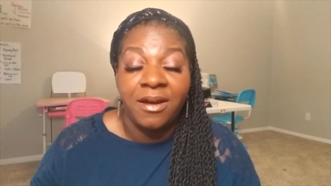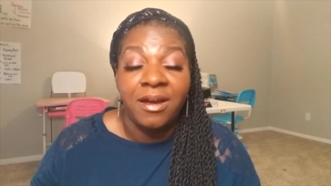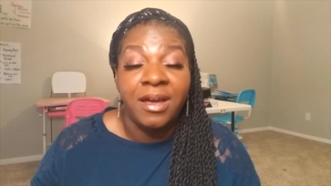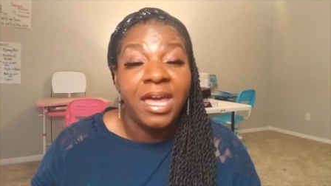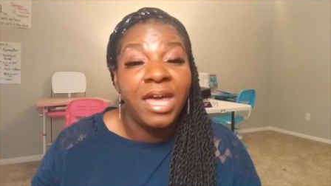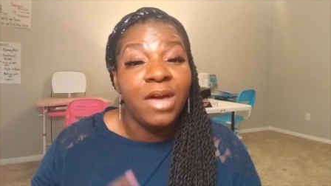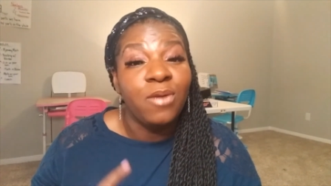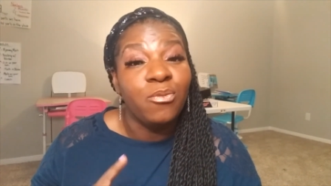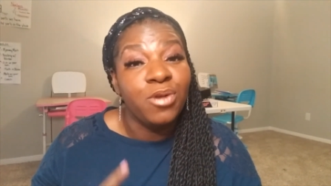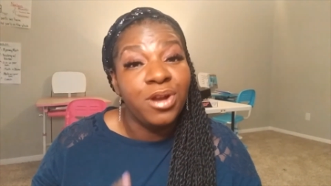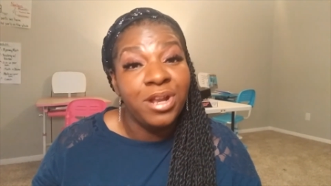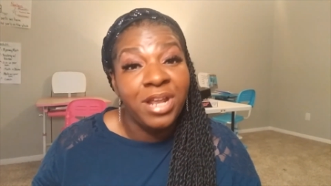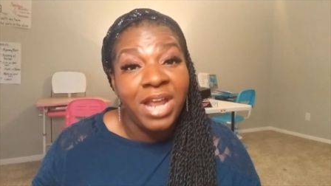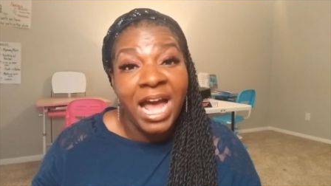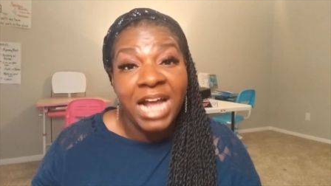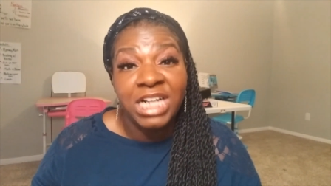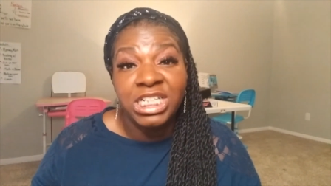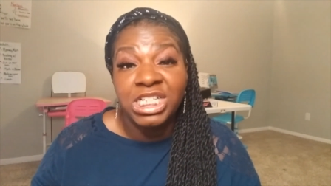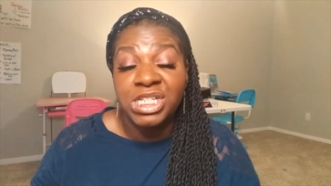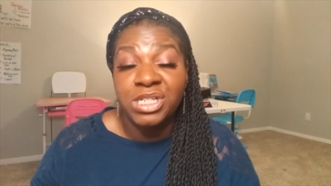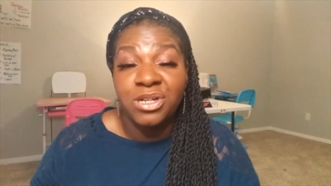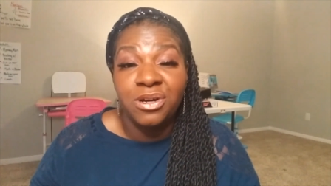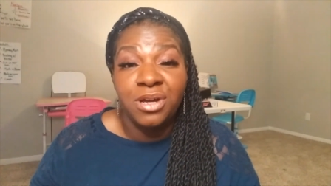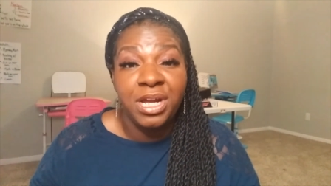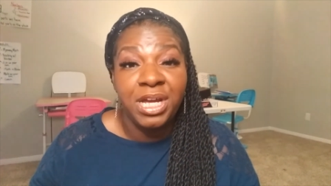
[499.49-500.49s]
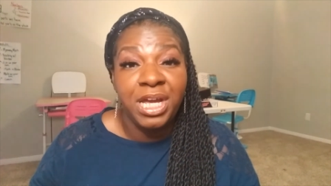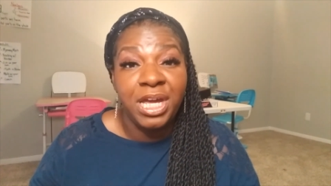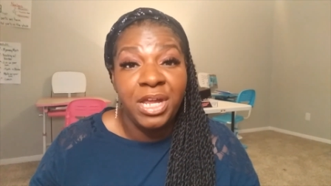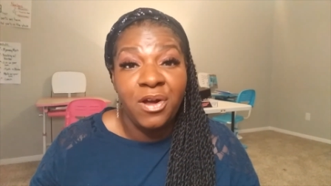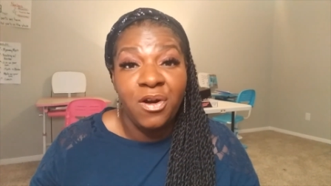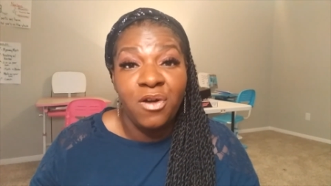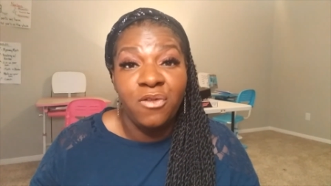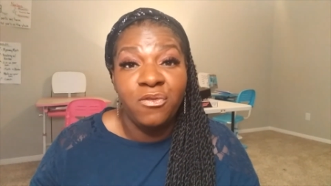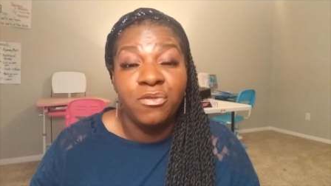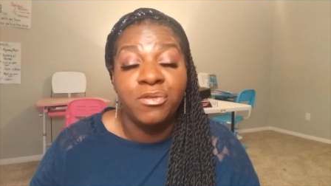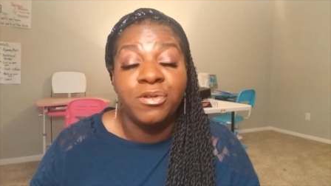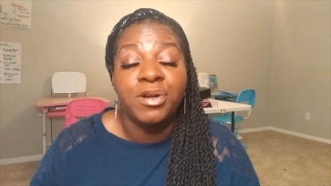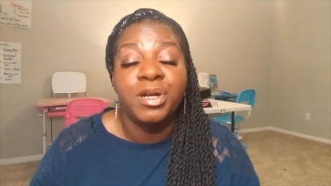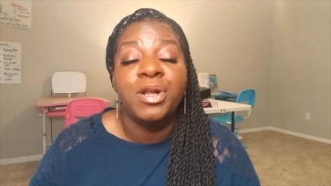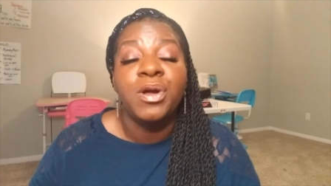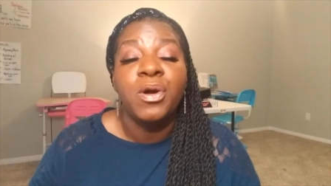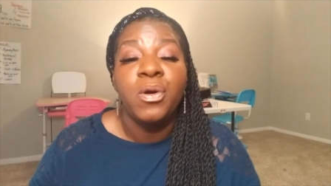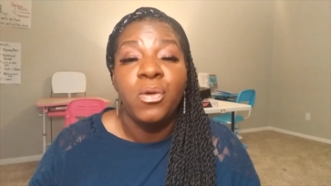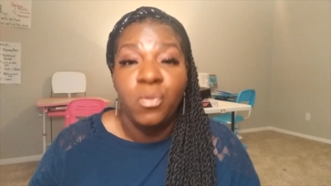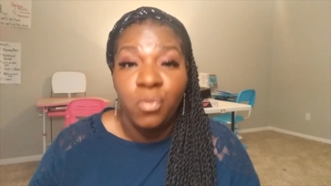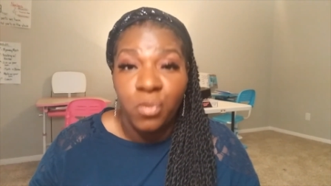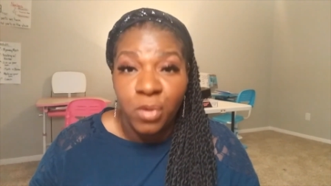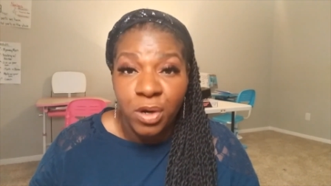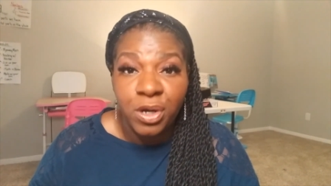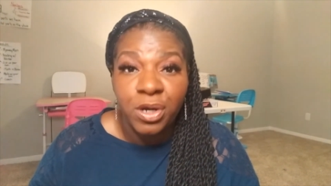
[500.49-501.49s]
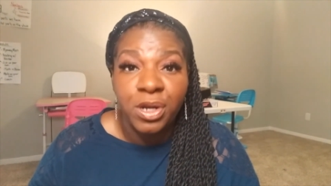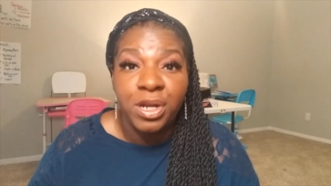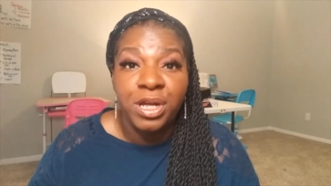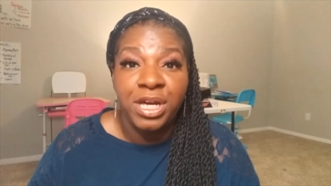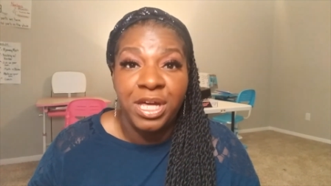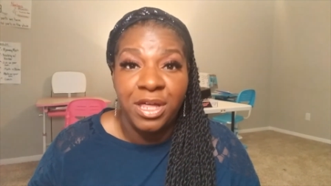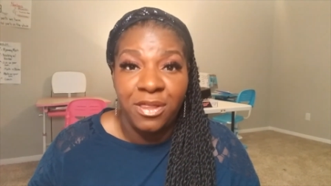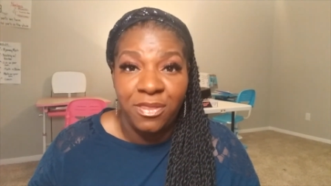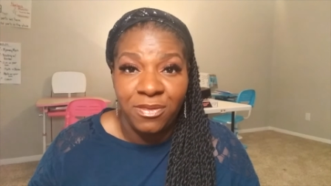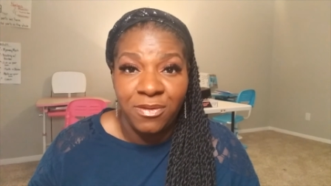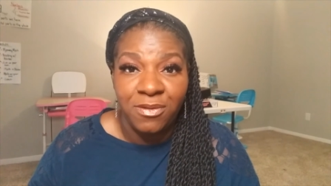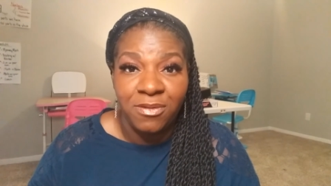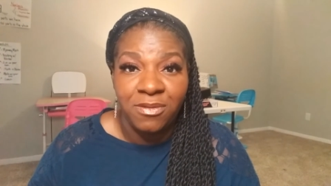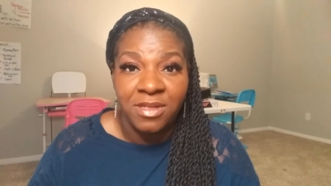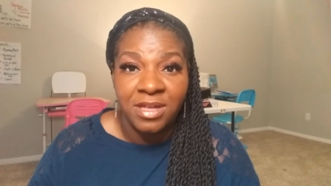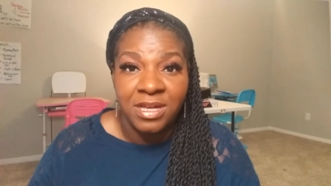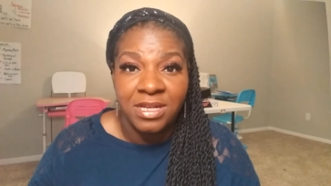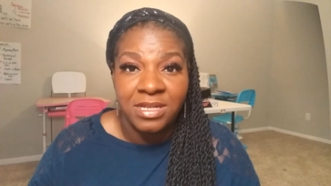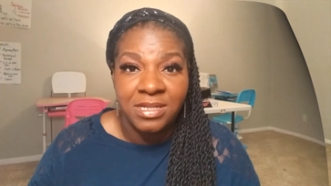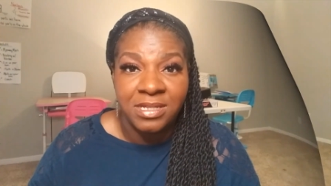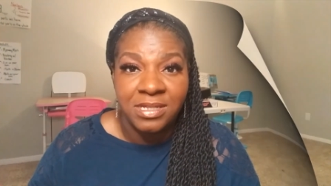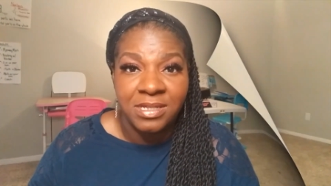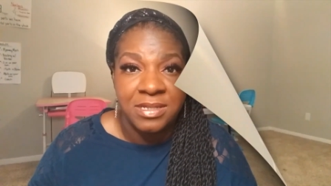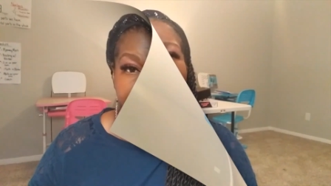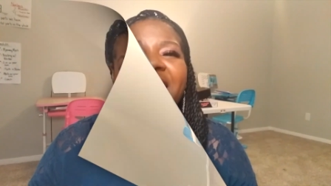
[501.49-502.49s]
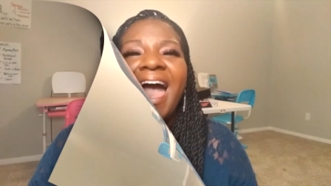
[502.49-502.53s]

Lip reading: and we're not just going to get over it, we're going to get through this.